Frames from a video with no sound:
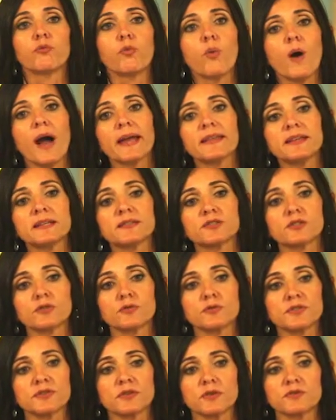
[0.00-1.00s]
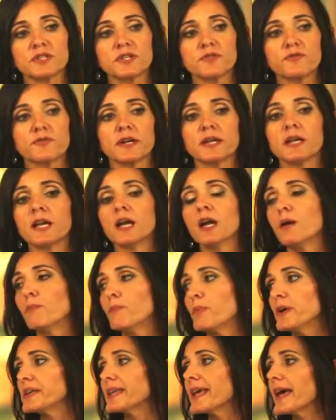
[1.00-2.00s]
of why these two are so different,
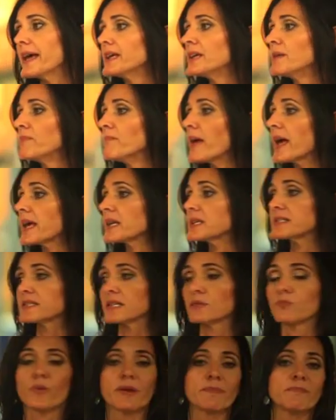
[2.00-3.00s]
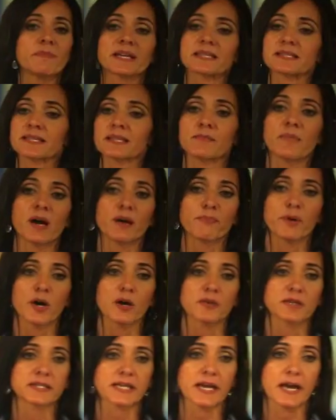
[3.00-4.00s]
but yet in medicine we mix them up
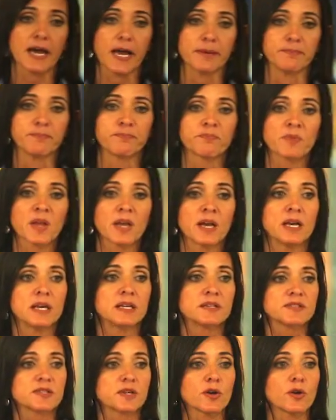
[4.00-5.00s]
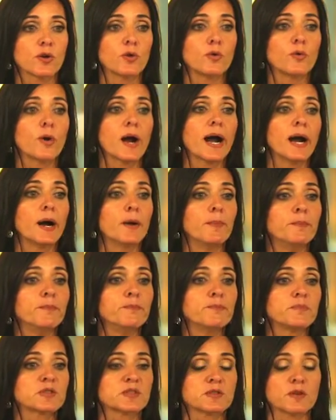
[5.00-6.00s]
all the time. So,
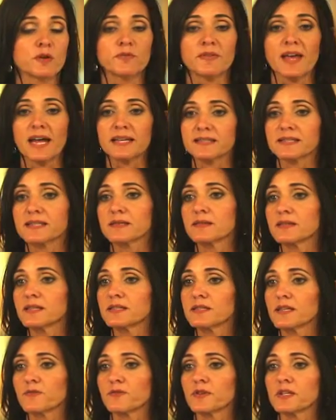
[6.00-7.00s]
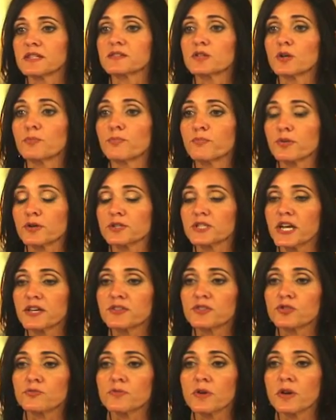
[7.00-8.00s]
so that's the difference. So
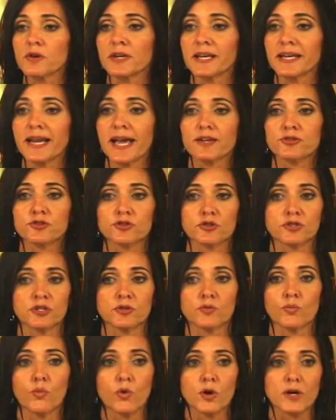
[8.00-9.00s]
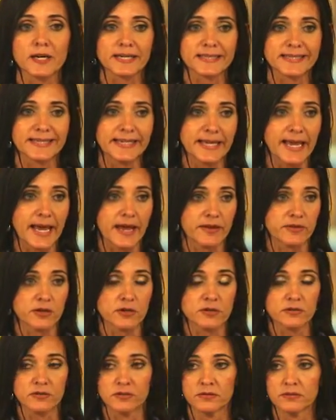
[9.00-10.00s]
progesterone and estrogen work
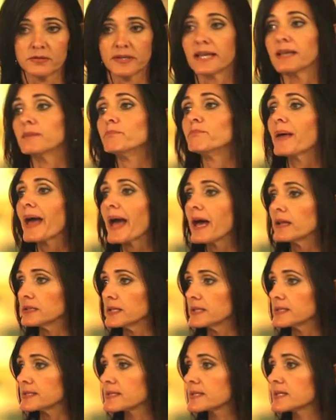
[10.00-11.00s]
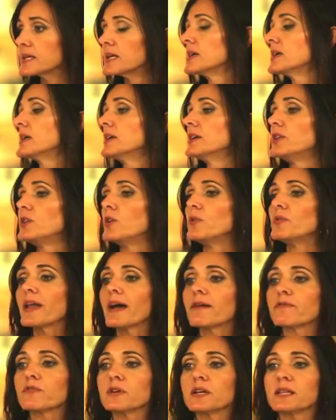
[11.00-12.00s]
together in balance.
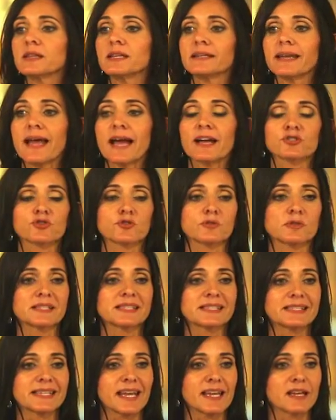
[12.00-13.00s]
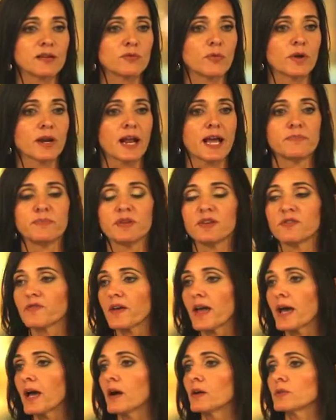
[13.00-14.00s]
Never in the natural state would I be
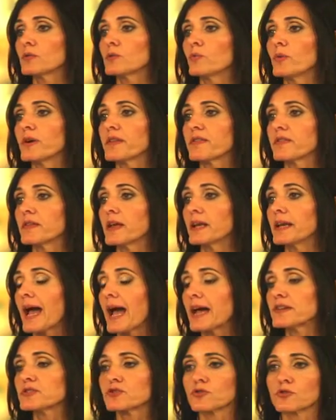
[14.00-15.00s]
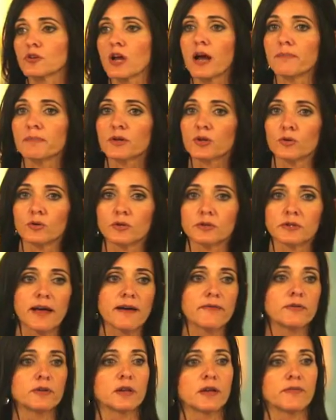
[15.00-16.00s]
found with an astronomical
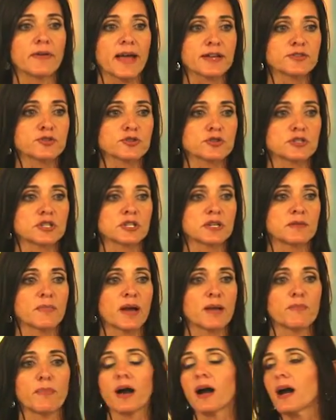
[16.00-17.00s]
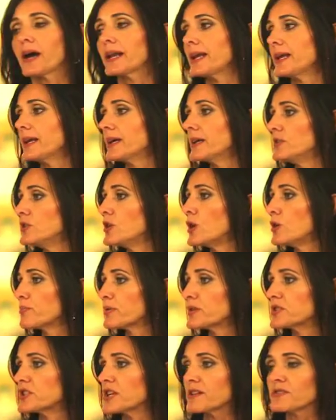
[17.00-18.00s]
level of estrogen in my body and no
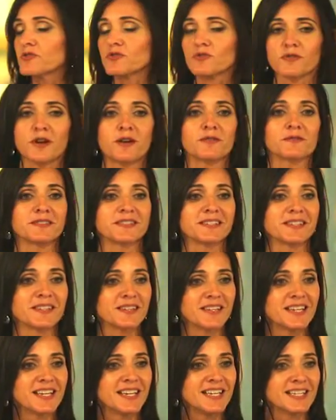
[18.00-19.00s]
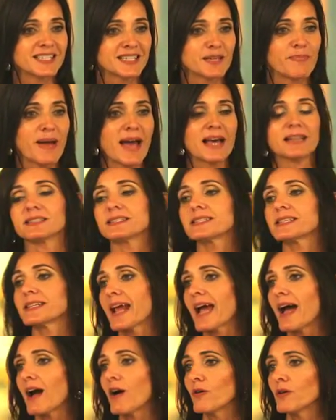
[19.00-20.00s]
progesterone to balance
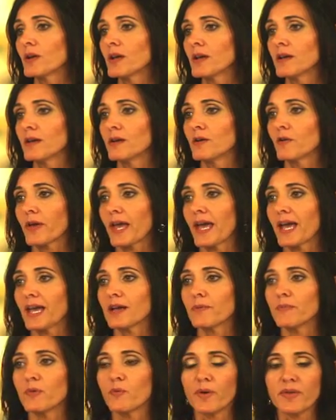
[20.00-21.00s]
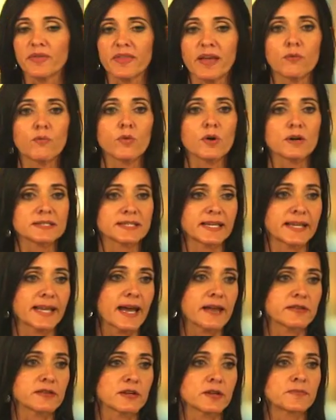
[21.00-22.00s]
it out. Okay, they work
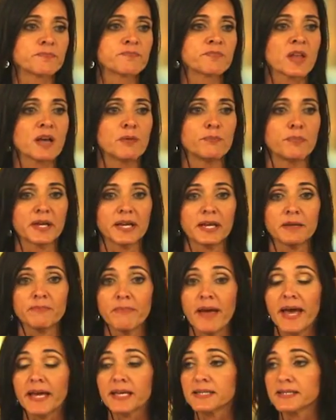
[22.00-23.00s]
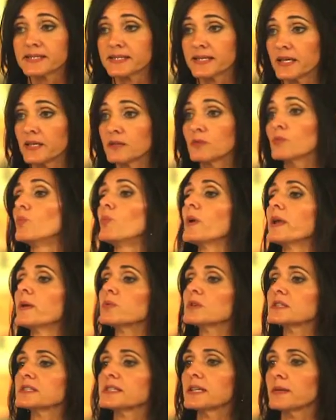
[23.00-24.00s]
together. But in medicine, we
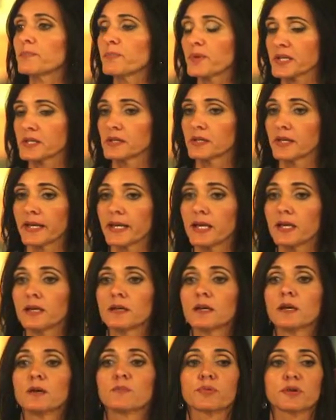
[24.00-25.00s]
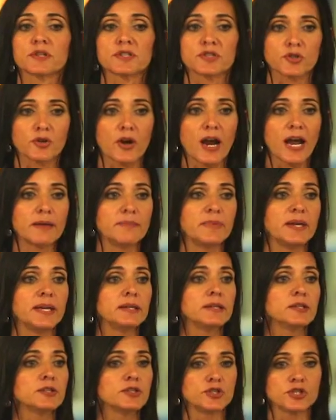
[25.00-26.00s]
were typically
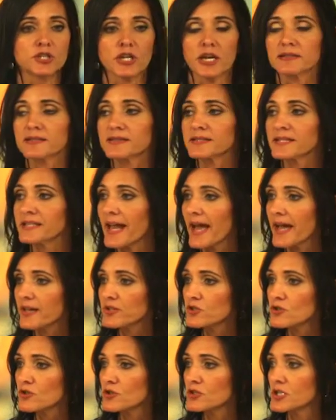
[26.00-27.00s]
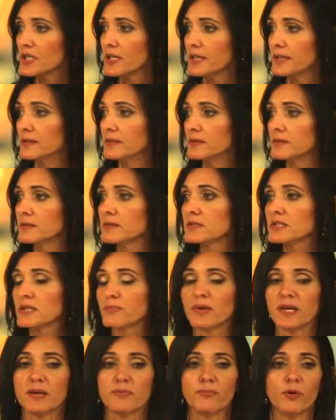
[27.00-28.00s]
prescribing just an estrogen to
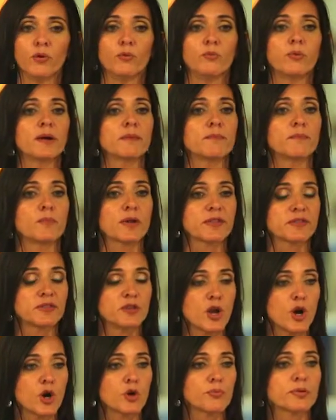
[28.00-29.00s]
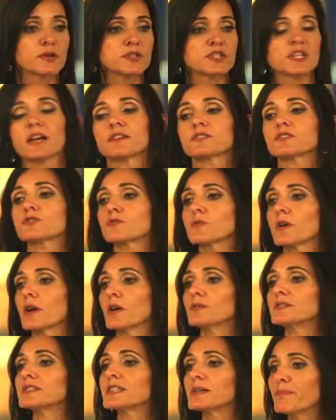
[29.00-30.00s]
people with no
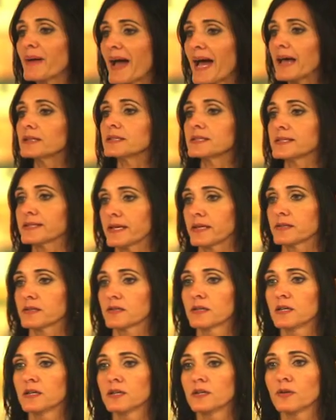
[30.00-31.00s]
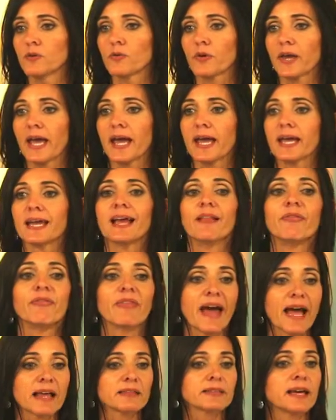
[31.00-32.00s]
progesterone to balance it. Okay,
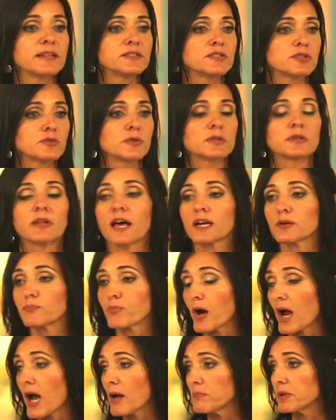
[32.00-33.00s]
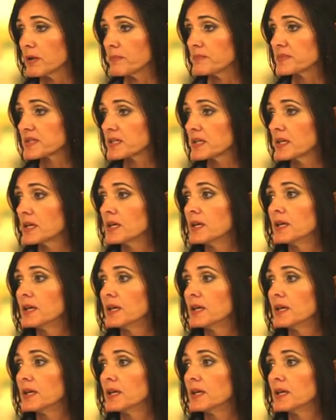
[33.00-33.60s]
and that led to a lot of problems.